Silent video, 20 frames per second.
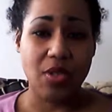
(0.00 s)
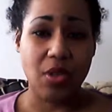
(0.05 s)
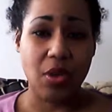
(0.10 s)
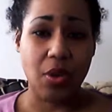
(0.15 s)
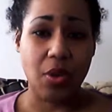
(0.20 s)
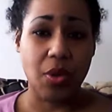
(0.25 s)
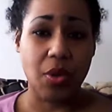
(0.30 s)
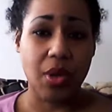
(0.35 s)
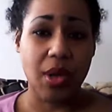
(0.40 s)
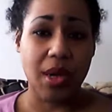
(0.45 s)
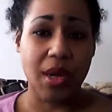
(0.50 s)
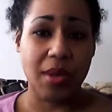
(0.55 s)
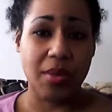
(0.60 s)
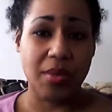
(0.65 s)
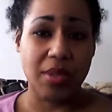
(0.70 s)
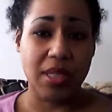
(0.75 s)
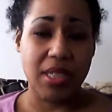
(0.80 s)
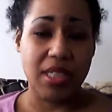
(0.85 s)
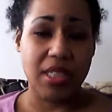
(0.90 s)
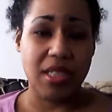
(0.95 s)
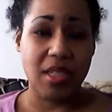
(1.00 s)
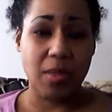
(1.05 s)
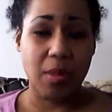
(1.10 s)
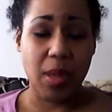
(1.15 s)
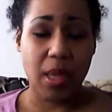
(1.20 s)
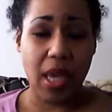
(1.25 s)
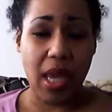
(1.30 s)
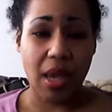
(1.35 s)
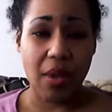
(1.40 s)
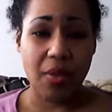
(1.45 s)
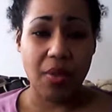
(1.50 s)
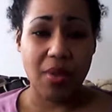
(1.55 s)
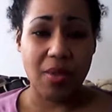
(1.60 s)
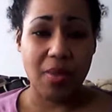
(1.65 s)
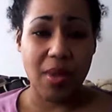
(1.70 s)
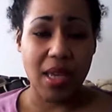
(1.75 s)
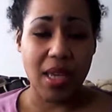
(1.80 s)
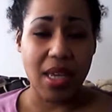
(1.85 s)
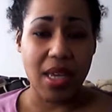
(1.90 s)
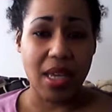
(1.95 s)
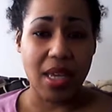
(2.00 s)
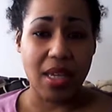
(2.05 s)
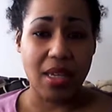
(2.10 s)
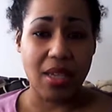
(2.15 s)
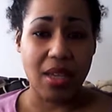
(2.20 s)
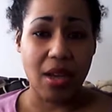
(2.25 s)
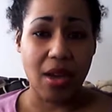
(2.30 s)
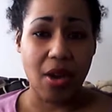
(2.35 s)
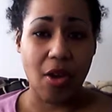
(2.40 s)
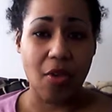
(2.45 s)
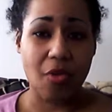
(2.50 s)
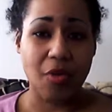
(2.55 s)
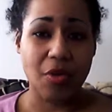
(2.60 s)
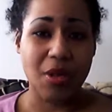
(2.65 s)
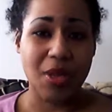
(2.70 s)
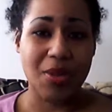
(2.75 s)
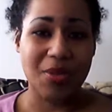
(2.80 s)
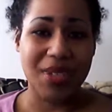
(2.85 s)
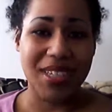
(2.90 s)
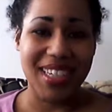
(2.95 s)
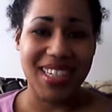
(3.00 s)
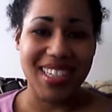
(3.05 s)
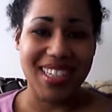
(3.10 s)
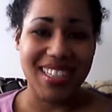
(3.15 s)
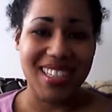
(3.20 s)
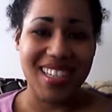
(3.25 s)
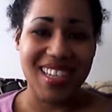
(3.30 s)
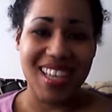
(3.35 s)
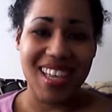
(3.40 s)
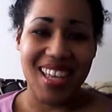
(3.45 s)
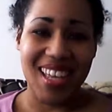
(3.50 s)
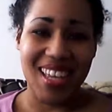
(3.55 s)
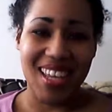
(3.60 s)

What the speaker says: So please communicate with me, and hopefully we can,